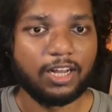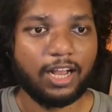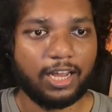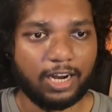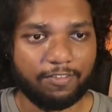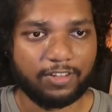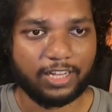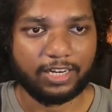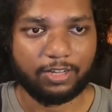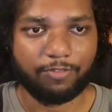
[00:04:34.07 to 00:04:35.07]
And after
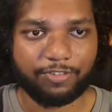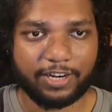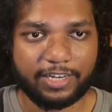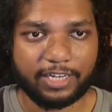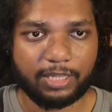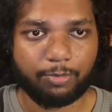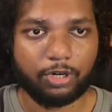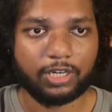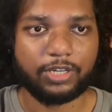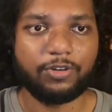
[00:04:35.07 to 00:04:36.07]
that, you've created the
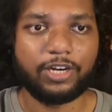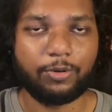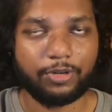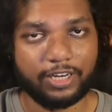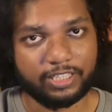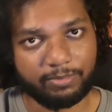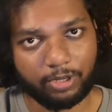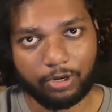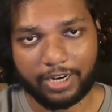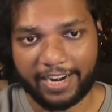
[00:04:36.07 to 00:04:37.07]
product, you need to create something
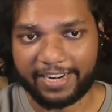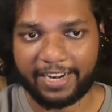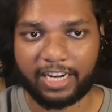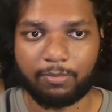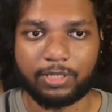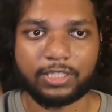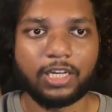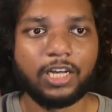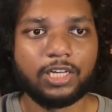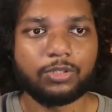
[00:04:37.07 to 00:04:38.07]
called entitlements.
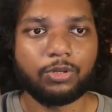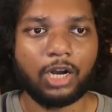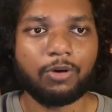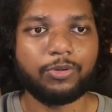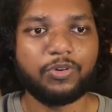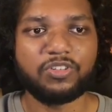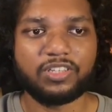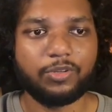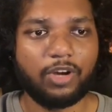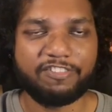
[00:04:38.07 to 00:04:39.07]
So now
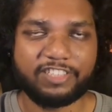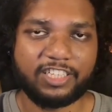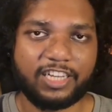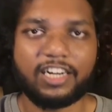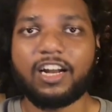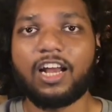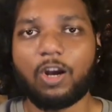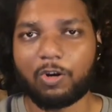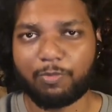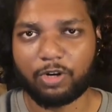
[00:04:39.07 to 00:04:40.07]
you have seen that a
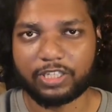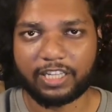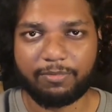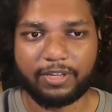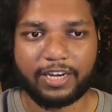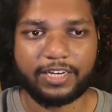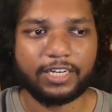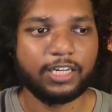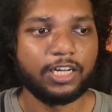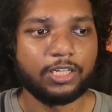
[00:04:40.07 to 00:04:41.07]
lot of products can be created.
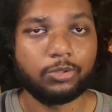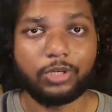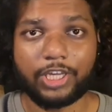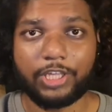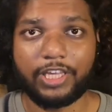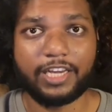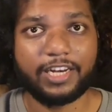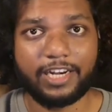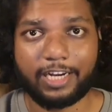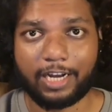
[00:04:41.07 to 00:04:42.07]
So you
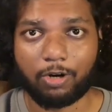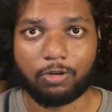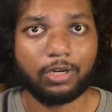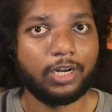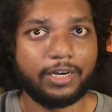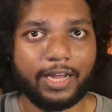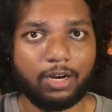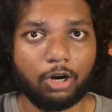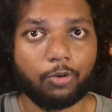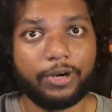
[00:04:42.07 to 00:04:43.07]
create around 10
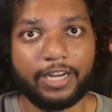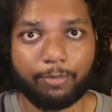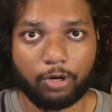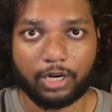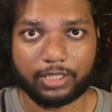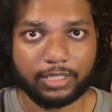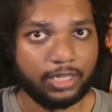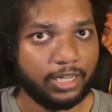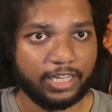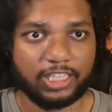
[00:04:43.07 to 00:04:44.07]
or 20 products
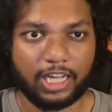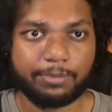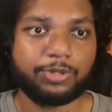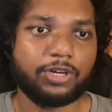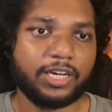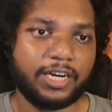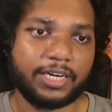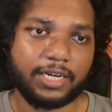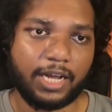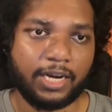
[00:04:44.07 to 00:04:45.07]
in the App Store Connect,
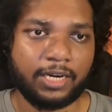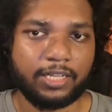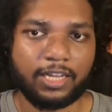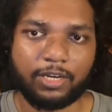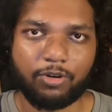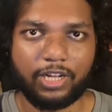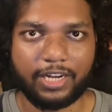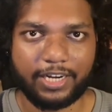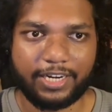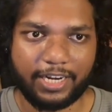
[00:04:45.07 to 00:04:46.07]
and then you link
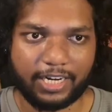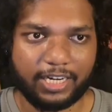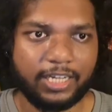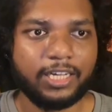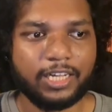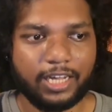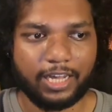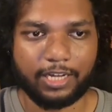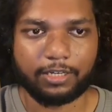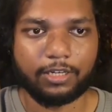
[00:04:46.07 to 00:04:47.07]
it directly
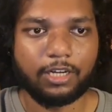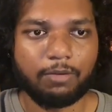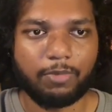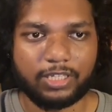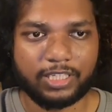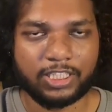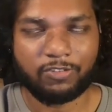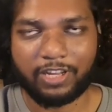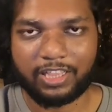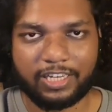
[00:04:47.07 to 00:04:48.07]
here. But since you
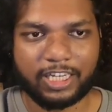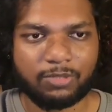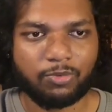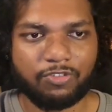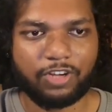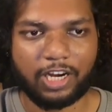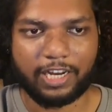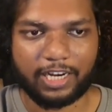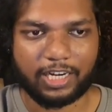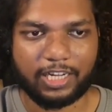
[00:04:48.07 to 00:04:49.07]
are in the test mode, you can
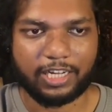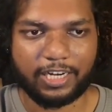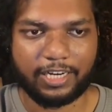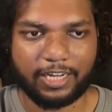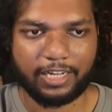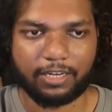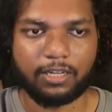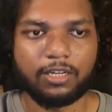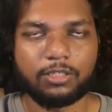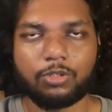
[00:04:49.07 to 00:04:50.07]
directly create here.
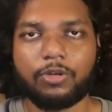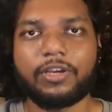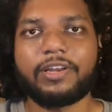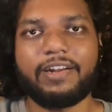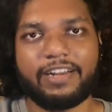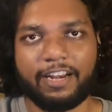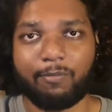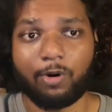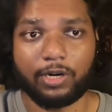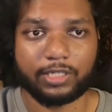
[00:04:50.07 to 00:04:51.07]
So you create 10
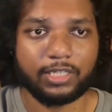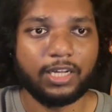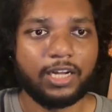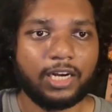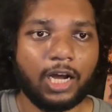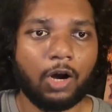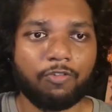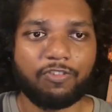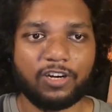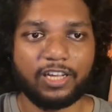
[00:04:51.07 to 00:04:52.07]
products. Now
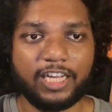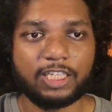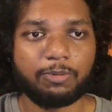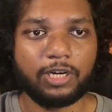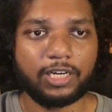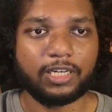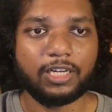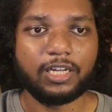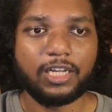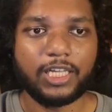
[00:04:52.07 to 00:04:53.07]
for each product,
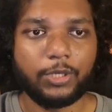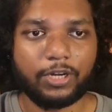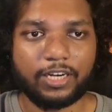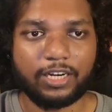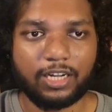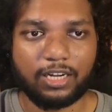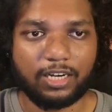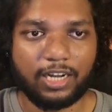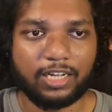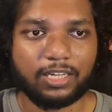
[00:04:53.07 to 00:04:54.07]
you can
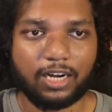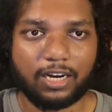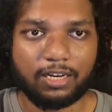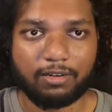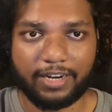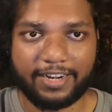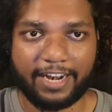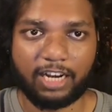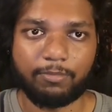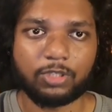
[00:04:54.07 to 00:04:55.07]
link a
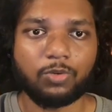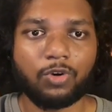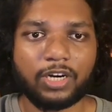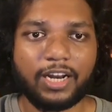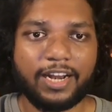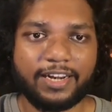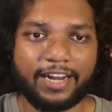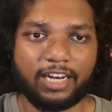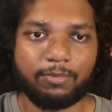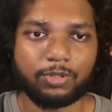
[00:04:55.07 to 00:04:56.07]
entitlement. So what are
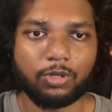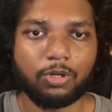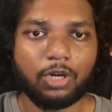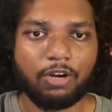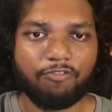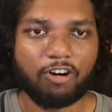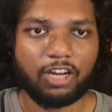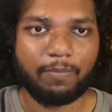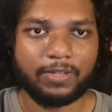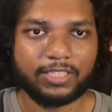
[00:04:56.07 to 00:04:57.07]
entitlements? So what
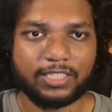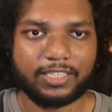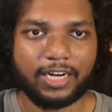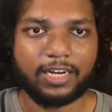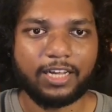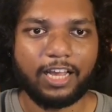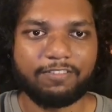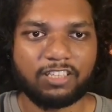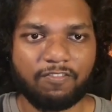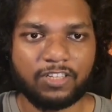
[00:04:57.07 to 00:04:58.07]
happens is that if
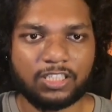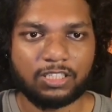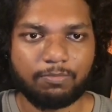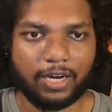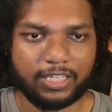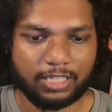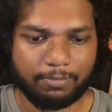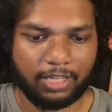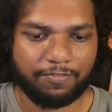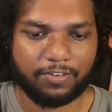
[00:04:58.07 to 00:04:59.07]
someone buys
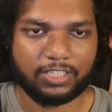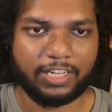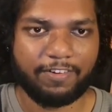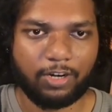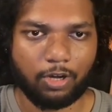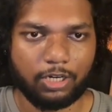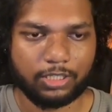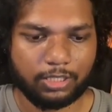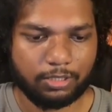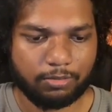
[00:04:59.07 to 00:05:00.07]
something for $7,
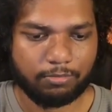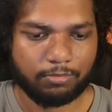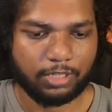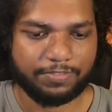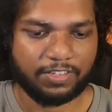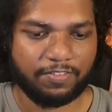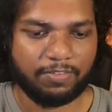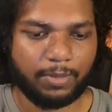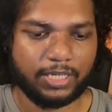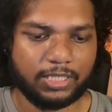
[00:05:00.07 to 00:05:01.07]
if someone
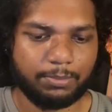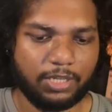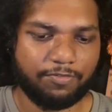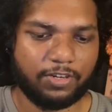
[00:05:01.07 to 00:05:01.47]
buys something for